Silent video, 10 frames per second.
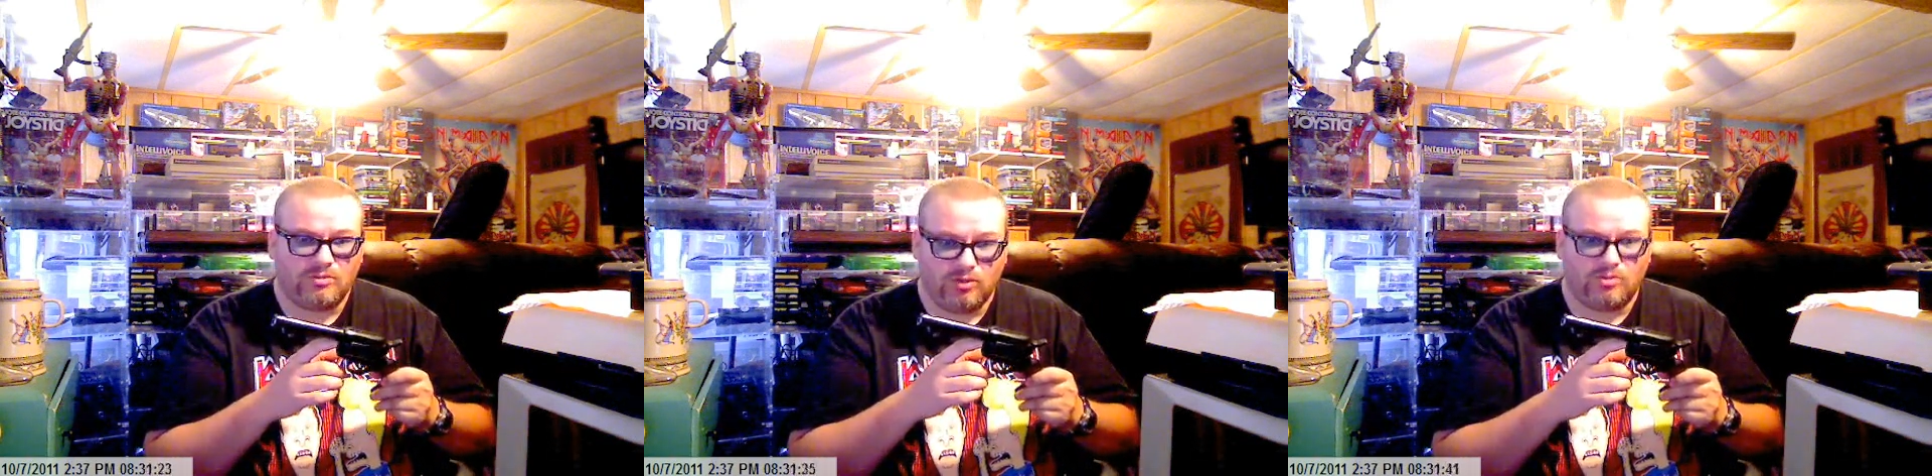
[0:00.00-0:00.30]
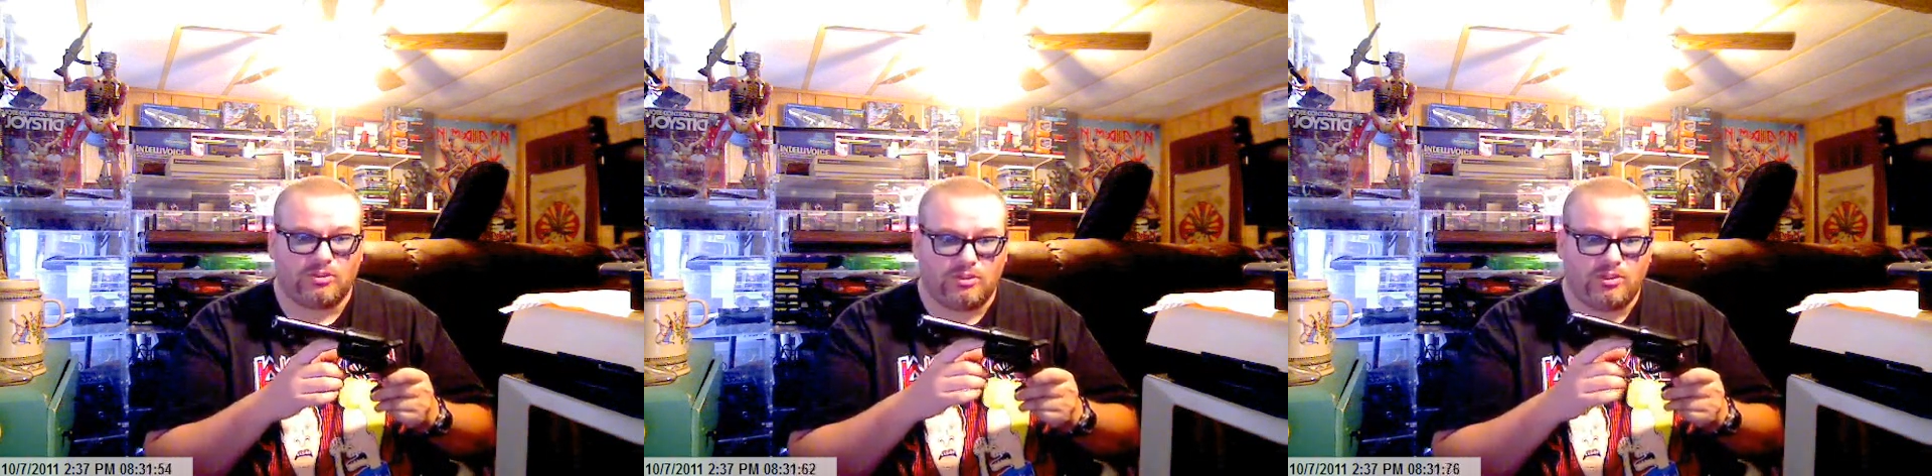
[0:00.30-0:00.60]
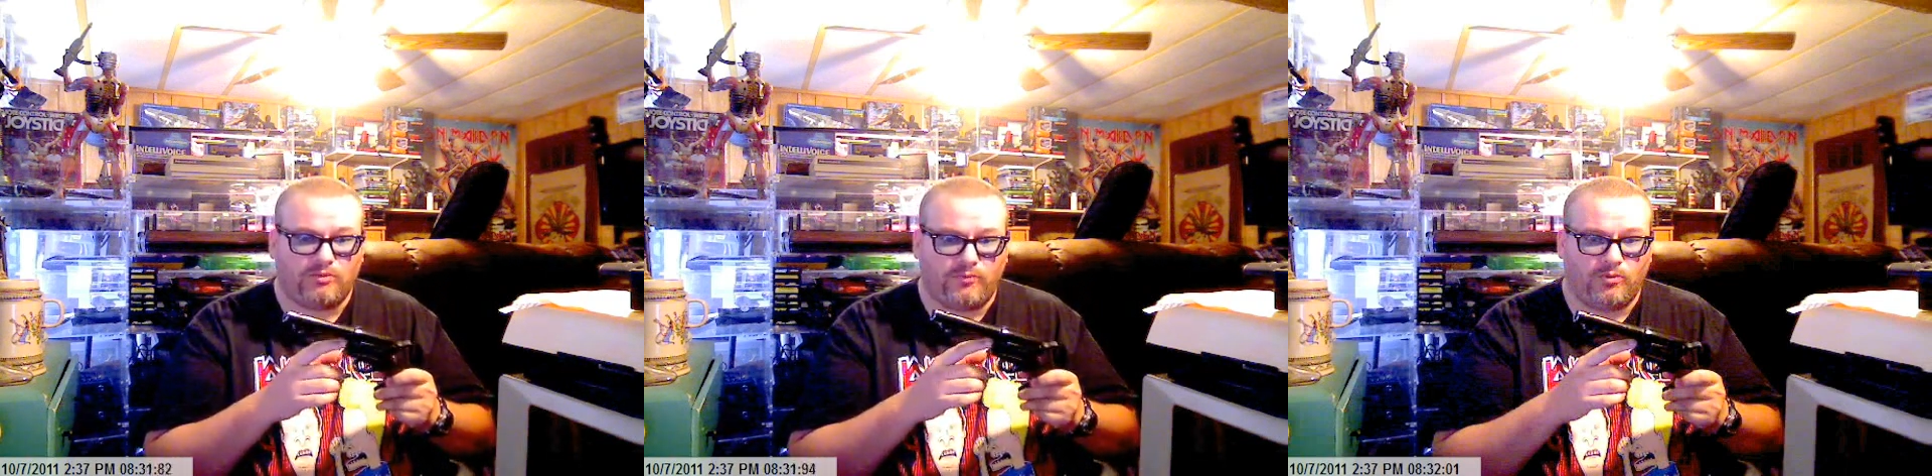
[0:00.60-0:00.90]

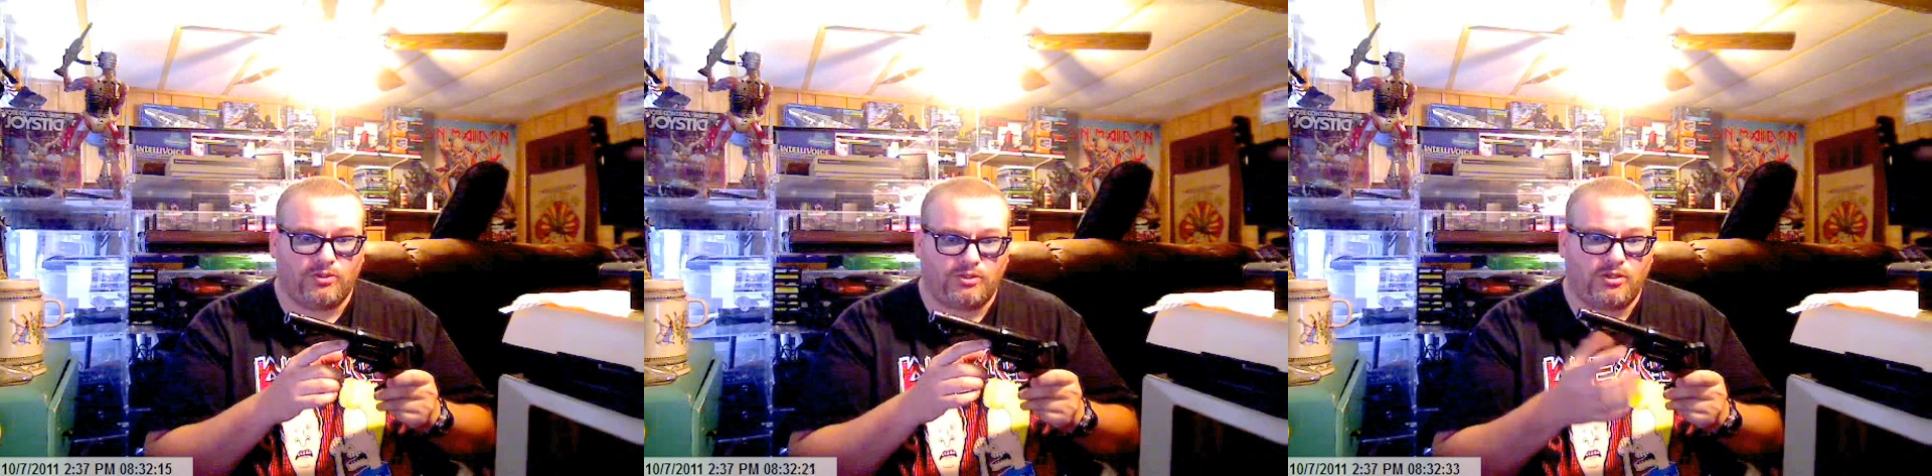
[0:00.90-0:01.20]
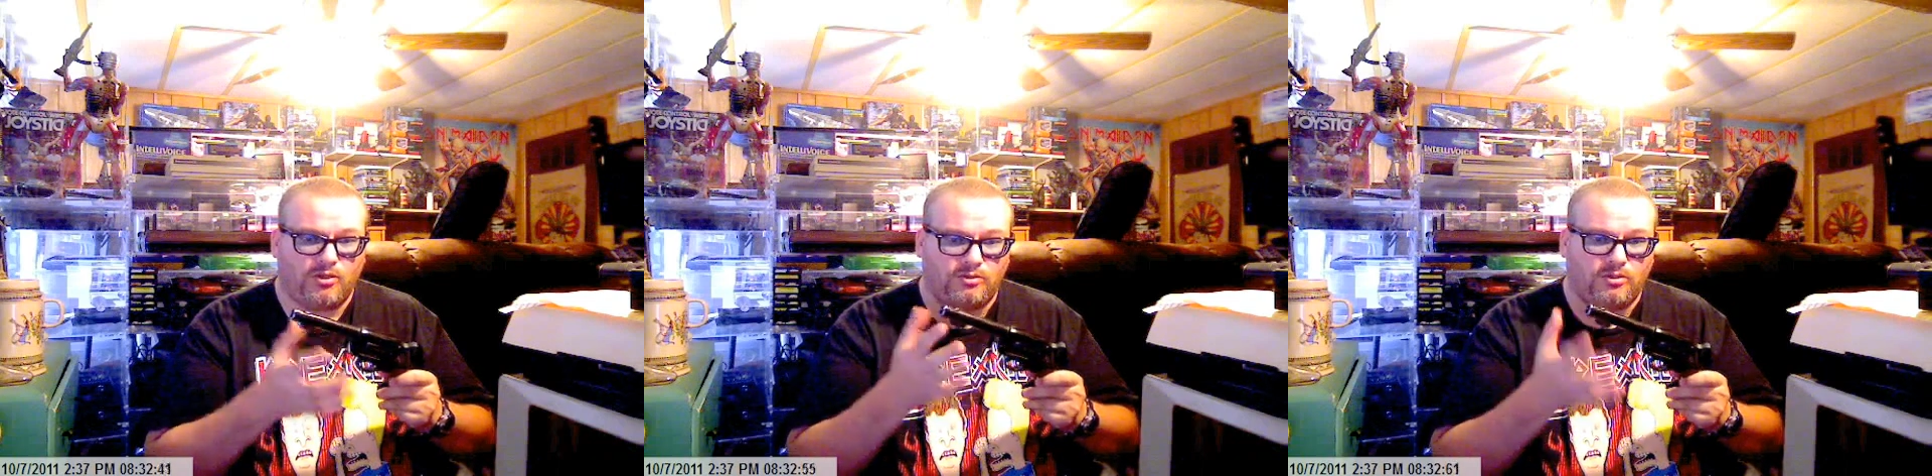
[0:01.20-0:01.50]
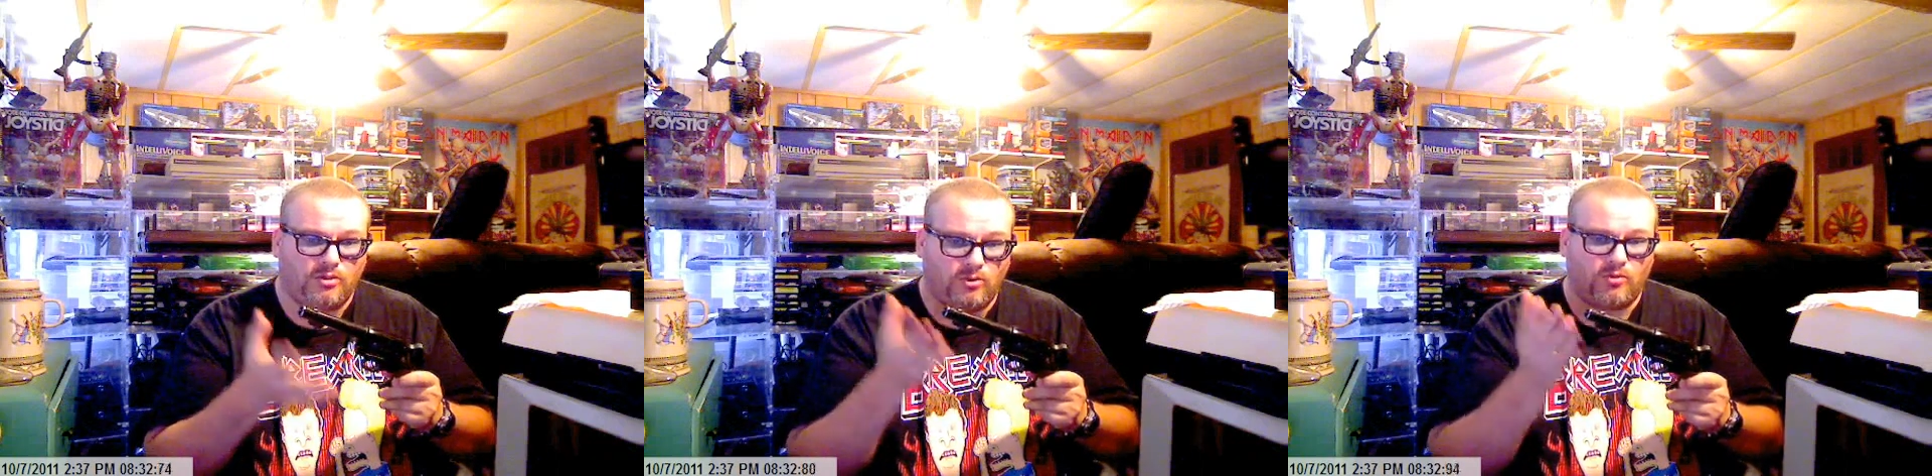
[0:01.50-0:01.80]
usually for the CO2,